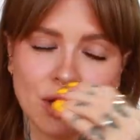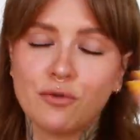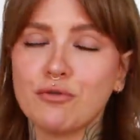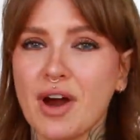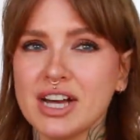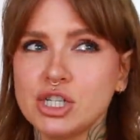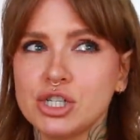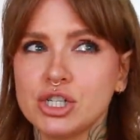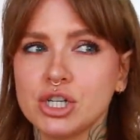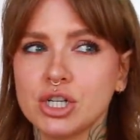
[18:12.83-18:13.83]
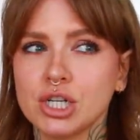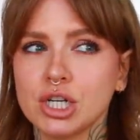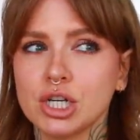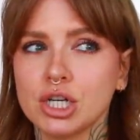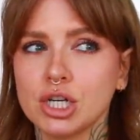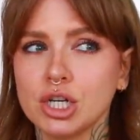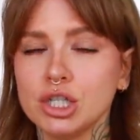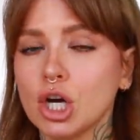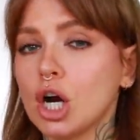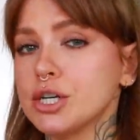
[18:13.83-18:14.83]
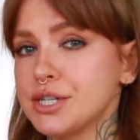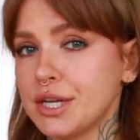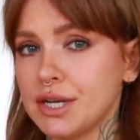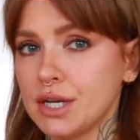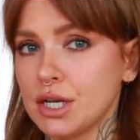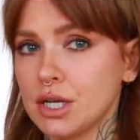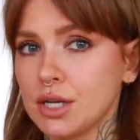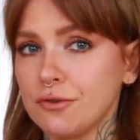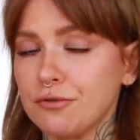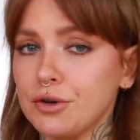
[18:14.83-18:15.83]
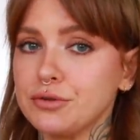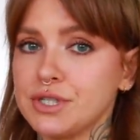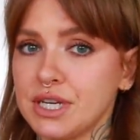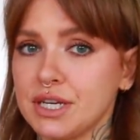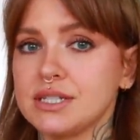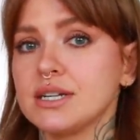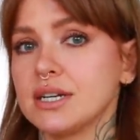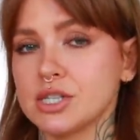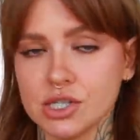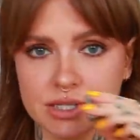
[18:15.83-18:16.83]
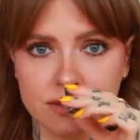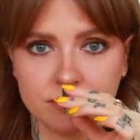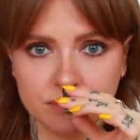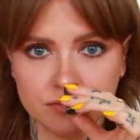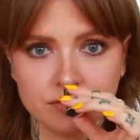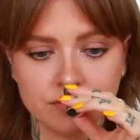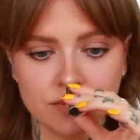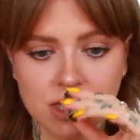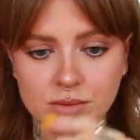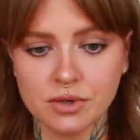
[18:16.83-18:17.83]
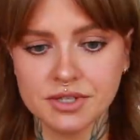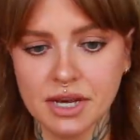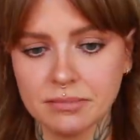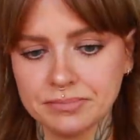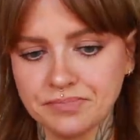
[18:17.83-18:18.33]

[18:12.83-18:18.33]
Fresh, garden fruity delicious. That's what I'll say.